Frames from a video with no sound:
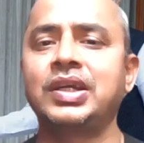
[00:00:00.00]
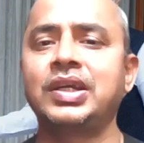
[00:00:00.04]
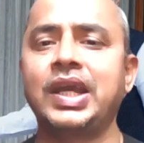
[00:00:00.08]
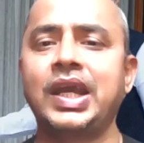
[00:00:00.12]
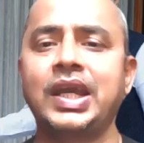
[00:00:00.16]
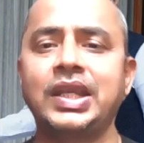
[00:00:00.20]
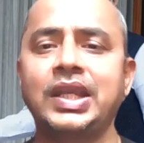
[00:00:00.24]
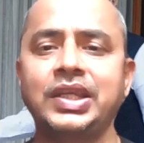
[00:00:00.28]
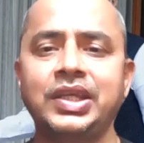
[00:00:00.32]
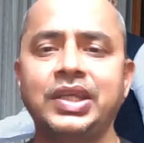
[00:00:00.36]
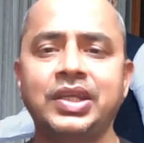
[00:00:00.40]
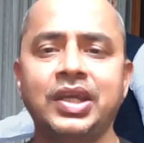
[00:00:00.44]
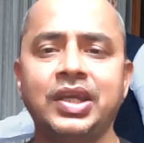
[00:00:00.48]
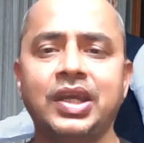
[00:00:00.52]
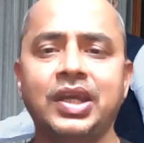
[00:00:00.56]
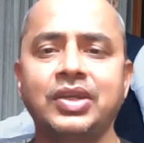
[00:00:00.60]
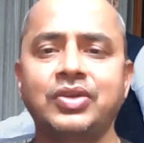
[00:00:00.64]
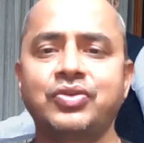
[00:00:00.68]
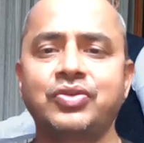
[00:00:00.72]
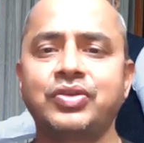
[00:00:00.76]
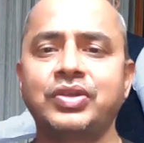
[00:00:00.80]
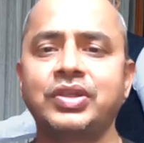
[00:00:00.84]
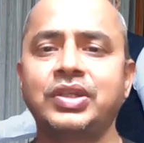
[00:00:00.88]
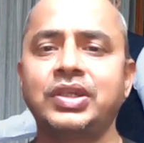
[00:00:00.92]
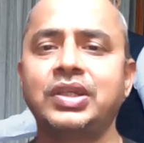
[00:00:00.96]
any
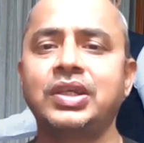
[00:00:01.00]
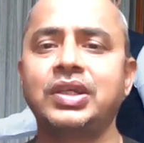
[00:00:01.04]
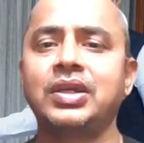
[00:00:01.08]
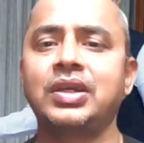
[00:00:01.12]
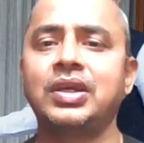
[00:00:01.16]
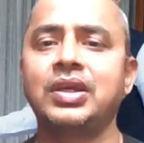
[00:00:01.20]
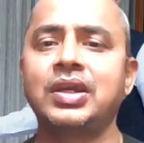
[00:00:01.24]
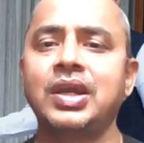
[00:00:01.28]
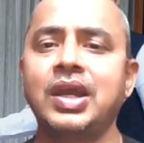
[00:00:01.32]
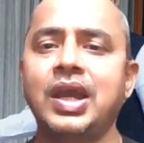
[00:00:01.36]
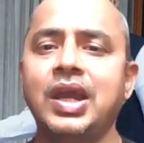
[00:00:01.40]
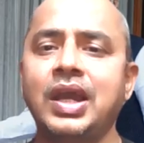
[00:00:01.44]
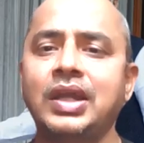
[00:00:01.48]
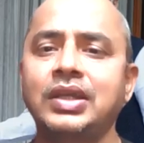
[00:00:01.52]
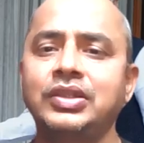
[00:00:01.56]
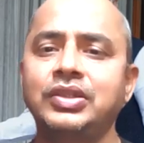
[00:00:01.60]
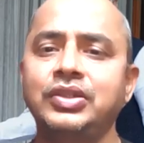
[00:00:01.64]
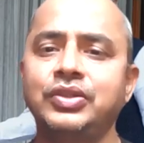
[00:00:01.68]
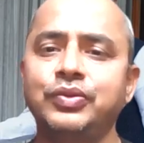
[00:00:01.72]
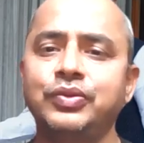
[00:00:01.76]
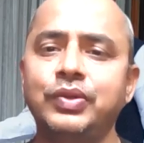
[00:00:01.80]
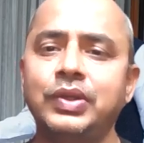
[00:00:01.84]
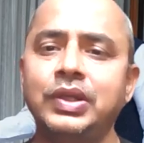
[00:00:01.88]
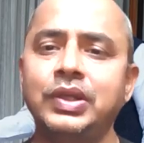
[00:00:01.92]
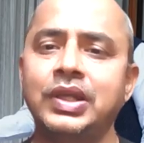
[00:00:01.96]
country, and
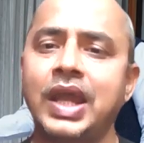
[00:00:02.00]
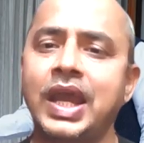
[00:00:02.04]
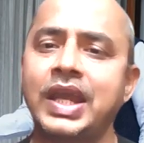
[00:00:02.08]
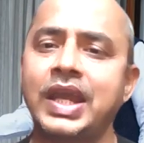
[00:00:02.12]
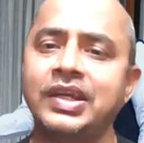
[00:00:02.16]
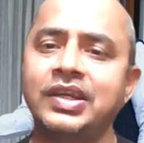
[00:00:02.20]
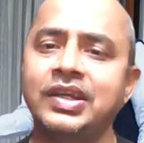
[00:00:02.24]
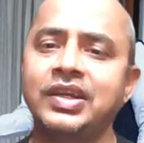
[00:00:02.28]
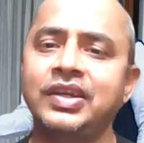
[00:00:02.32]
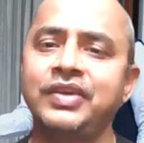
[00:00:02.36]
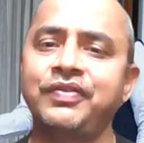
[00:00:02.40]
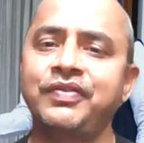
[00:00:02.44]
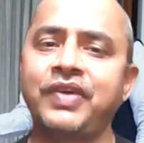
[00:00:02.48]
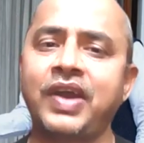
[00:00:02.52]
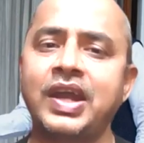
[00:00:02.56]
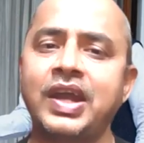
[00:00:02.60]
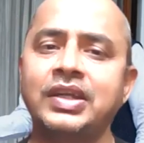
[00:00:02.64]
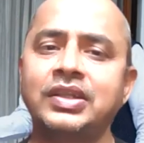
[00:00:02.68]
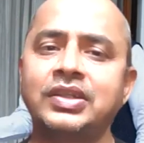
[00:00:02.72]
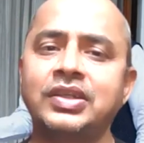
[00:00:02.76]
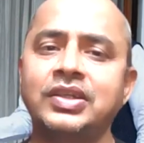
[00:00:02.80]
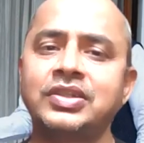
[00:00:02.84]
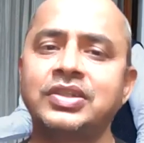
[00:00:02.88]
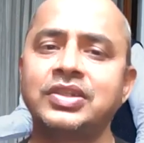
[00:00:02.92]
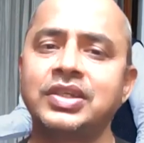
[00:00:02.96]
you will likely
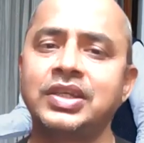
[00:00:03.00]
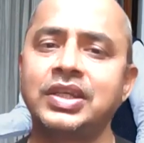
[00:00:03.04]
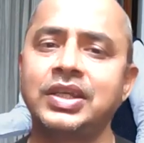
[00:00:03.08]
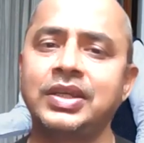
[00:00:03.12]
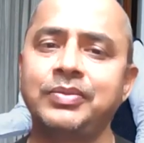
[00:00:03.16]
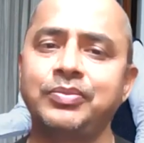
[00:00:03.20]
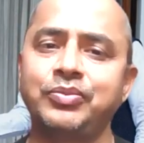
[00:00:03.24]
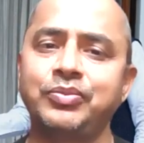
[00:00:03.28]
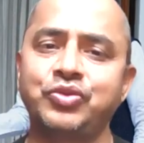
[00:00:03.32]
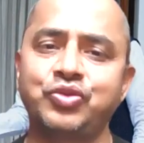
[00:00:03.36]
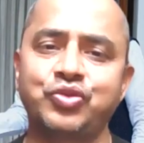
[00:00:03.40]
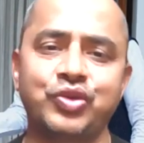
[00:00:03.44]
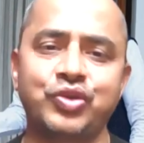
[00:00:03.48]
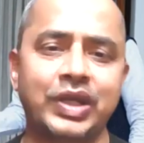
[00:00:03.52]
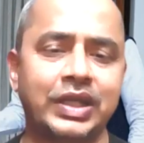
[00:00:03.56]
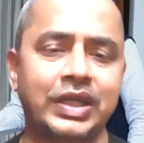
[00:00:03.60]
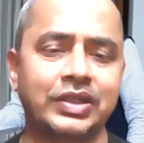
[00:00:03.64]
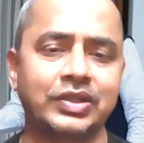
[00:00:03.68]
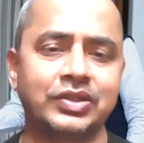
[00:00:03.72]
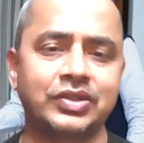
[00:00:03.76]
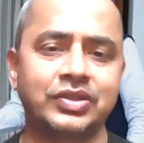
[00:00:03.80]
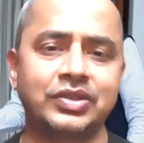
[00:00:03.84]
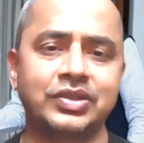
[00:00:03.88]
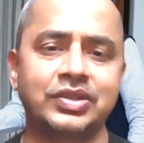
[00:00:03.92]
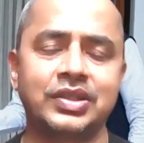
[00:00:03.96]
find the same
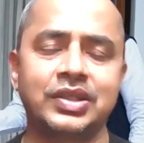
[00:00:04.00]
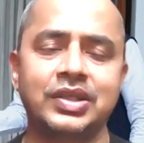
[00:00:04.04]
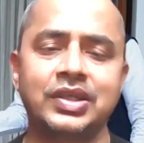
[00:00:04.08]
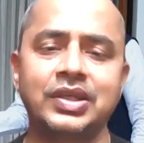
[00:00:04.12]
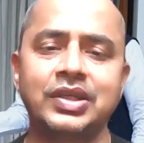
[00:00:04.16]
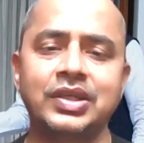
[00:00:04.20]
trends.